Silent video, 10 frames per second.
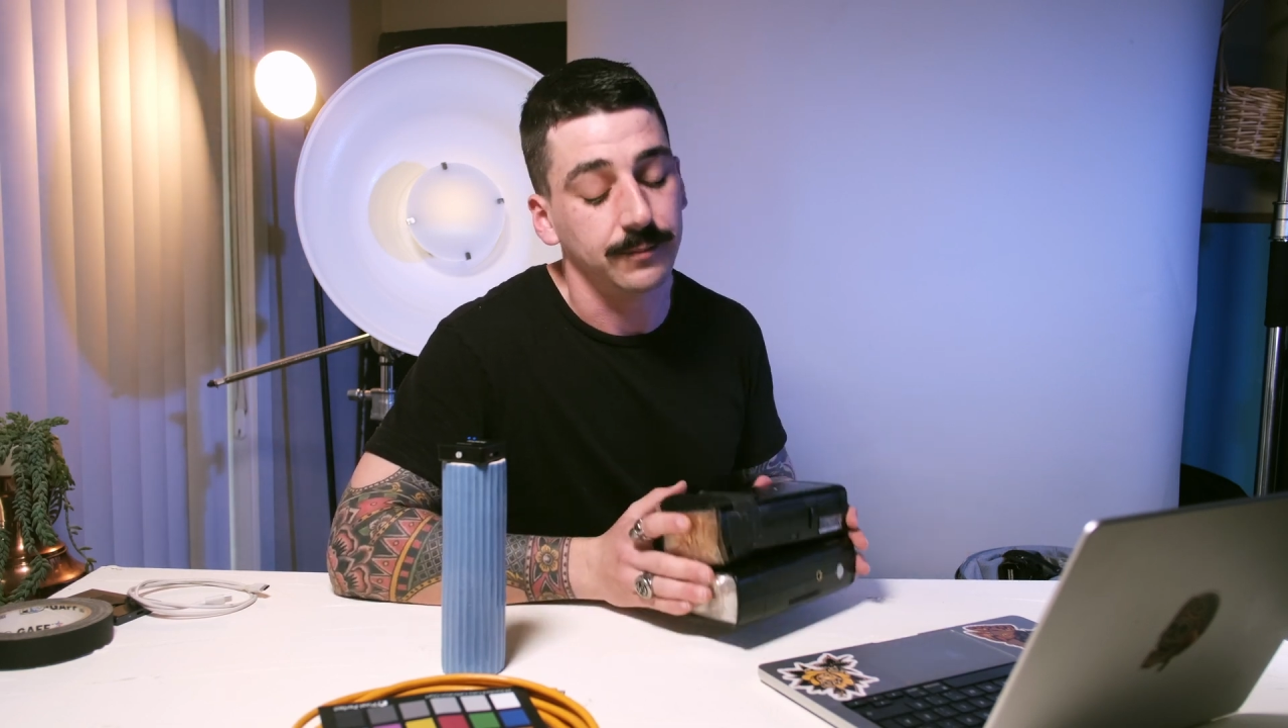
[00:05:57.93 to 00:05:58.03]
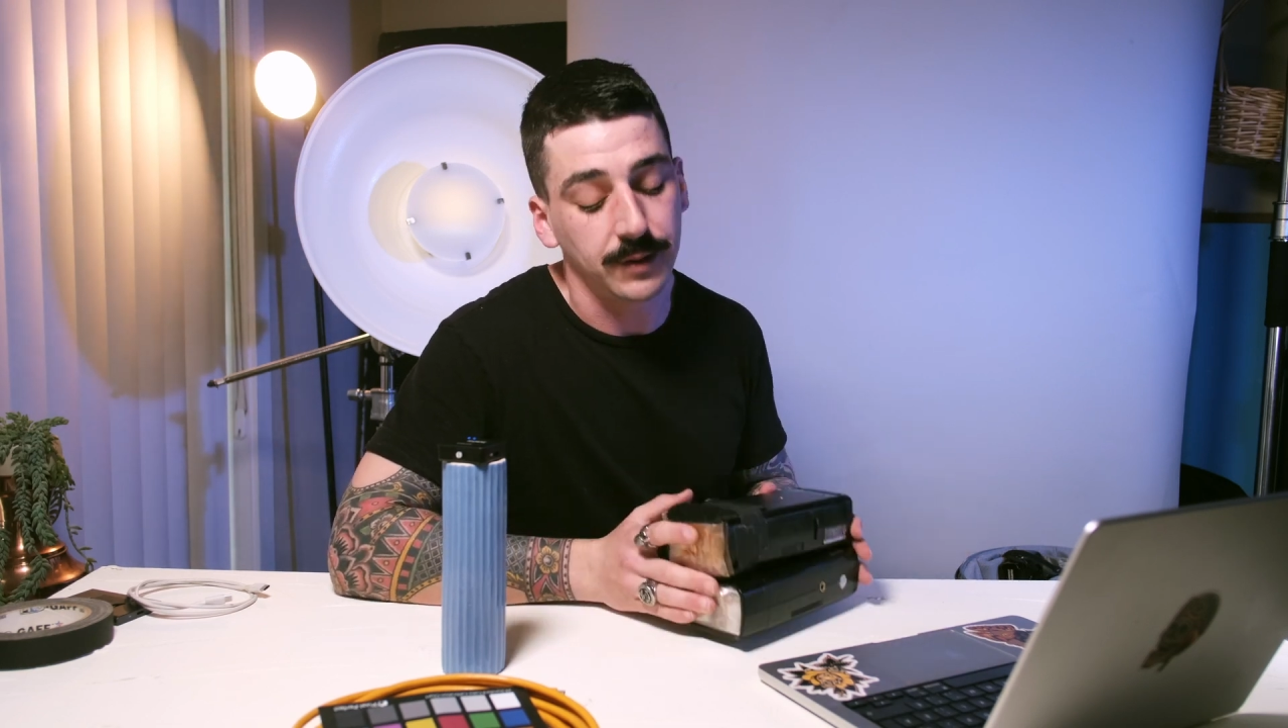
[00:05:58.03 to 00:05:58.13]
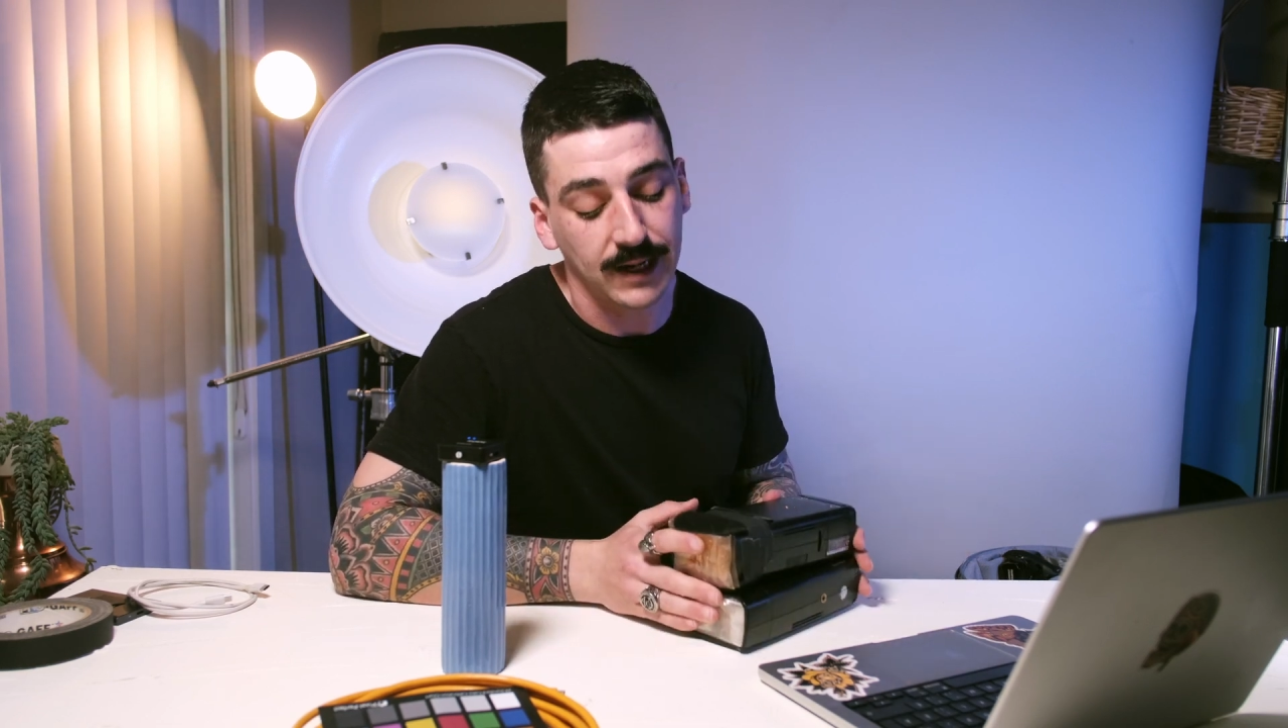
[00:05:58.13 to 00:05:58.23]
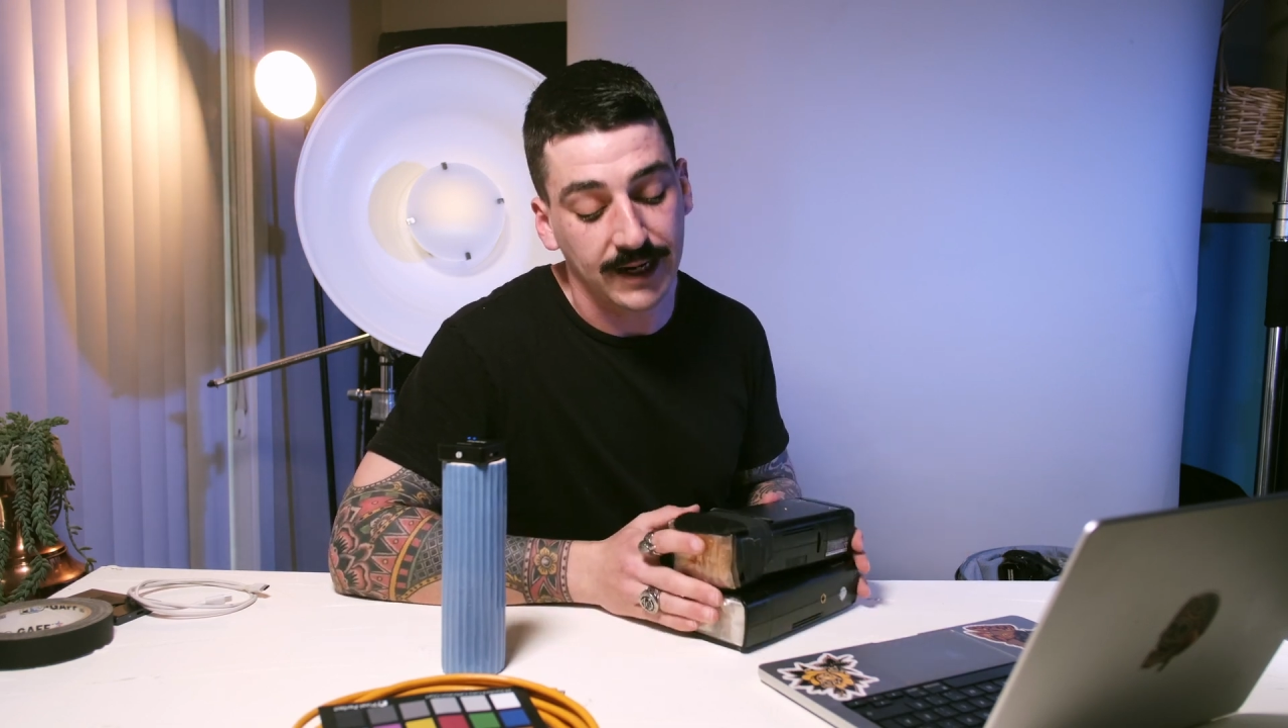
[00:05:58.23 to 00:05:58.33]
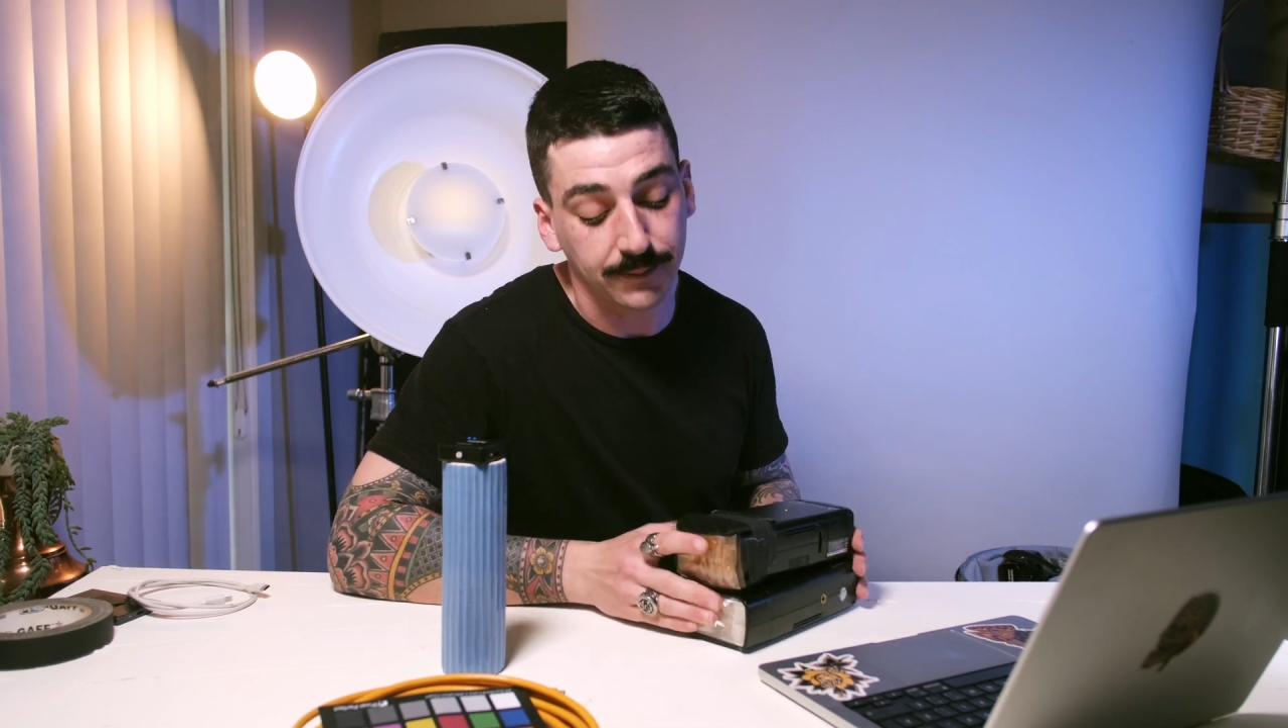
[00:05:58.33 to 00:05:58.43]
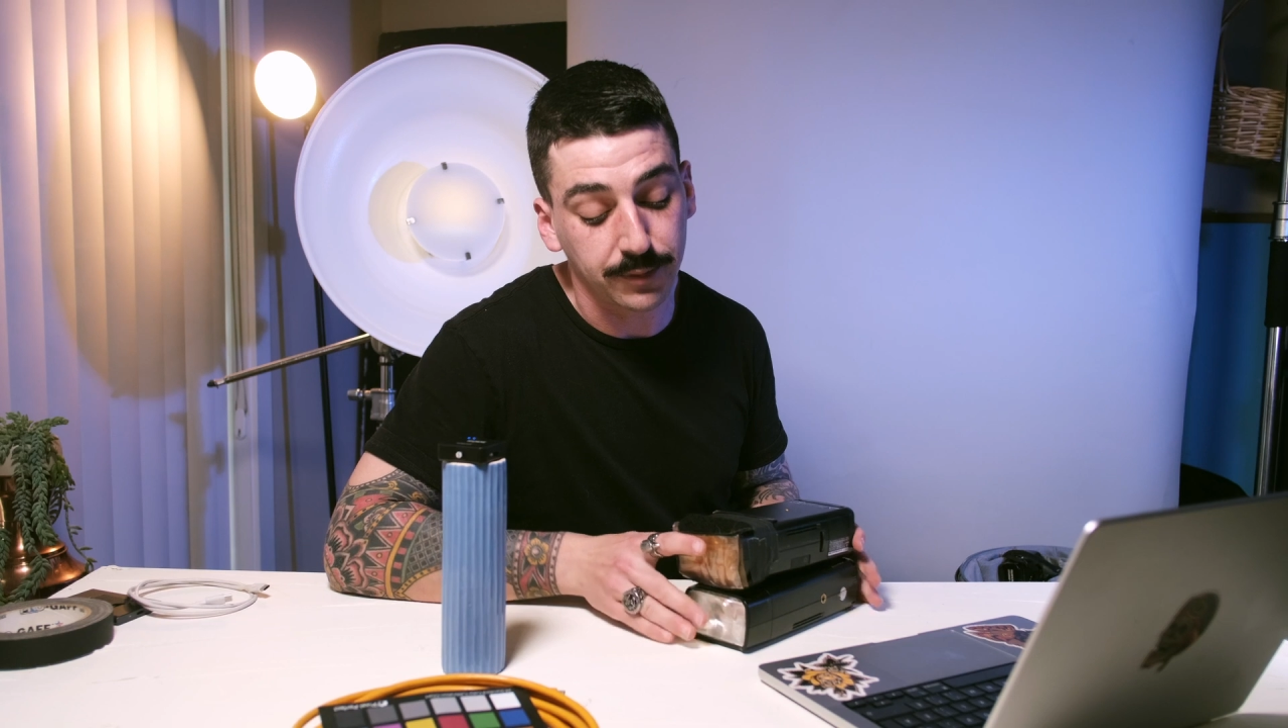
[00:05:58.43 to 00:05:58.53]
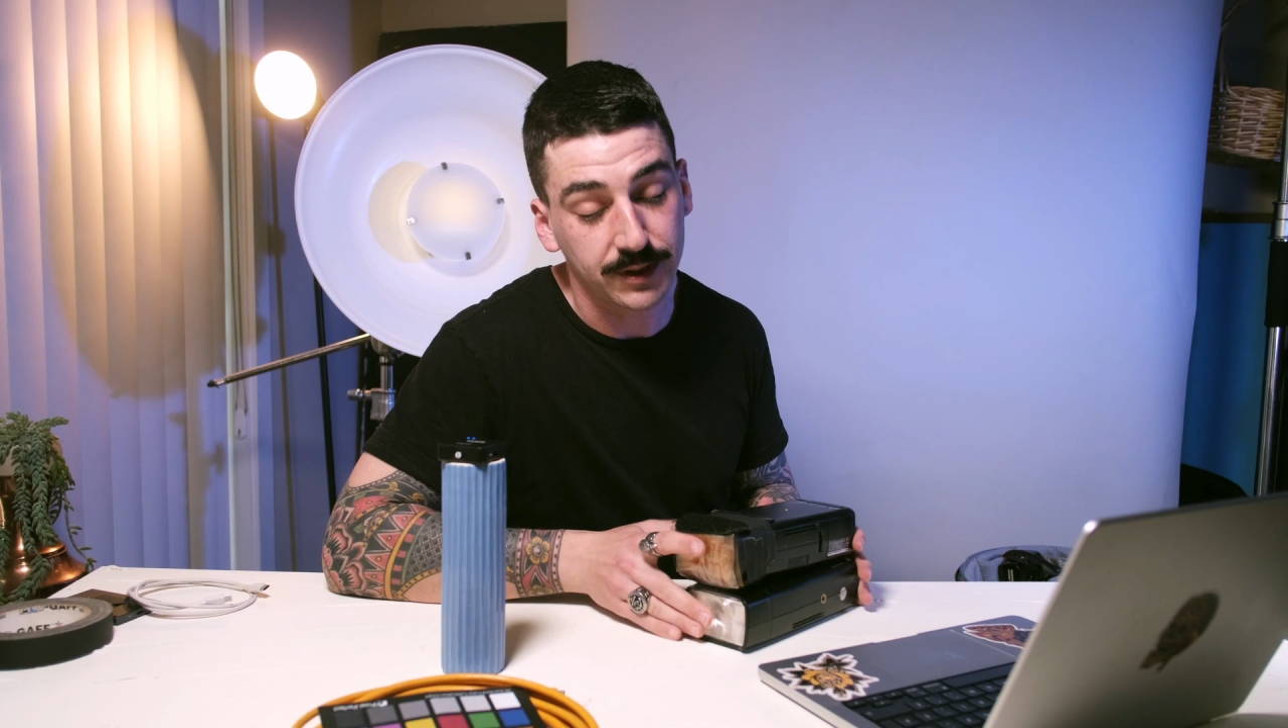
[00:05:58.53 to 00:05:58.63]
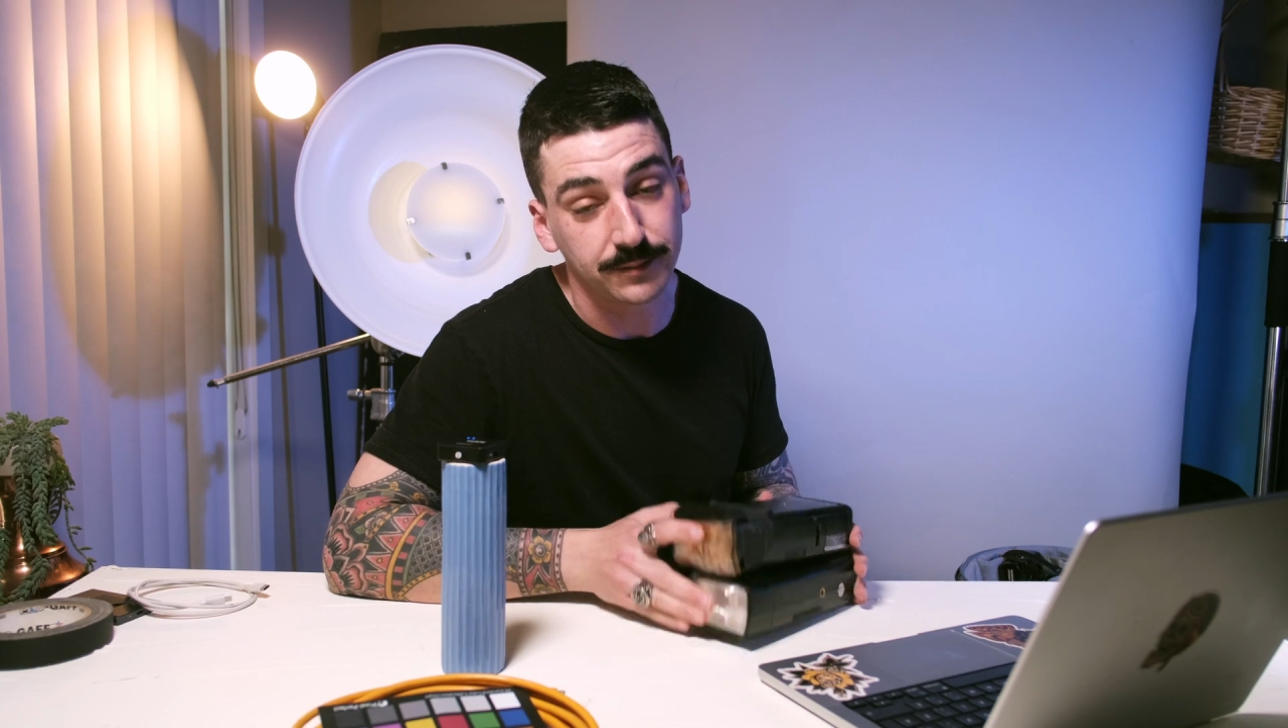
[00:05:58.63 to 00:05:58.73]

But I can put them